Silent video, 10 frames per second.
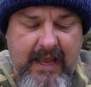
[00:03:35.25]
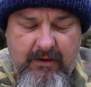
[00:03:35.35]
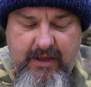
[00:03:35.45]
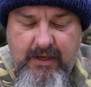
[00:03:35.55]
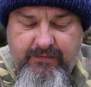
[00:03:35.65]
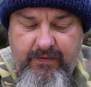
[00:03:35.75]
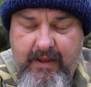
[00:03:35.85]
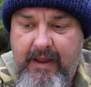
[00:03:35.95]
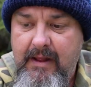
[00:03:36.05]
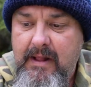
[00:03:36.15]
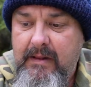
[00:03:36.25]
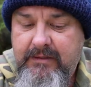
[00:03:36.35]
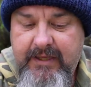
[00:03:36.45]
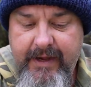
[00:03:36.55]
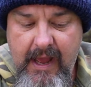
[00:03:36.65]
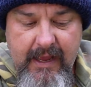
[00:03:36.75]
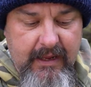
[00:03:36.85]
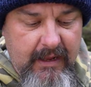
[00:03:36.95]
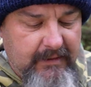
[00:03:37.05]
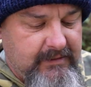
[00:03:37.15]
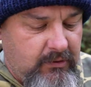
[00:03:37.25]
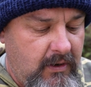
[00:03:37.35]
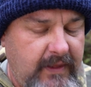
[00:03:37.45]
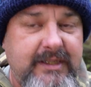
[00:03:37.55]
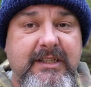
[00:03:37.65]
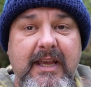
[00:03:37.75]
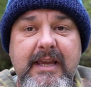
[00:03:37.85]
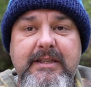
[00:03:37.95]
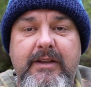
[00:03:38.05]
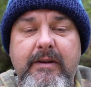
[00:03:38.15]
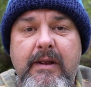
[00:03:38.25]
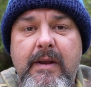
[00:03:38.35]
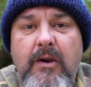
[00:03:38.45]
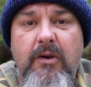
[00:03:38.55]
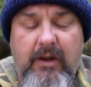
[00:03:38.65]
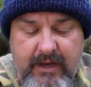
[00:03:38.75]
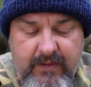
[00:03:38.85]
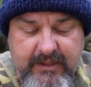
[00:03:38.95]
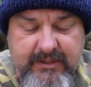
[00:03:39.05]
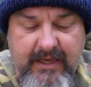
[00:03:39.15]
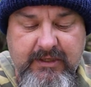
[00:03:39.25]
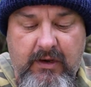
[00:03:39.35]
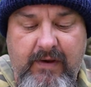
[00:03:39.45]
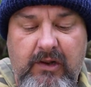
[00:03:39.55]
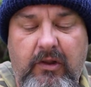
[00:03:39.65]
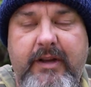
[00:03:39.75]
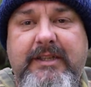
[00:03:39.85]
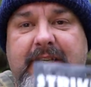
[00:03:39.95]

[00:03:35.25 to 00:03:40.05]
how it goes from there. Today, uh, sorry, this season, earlier this season, I've had a lot of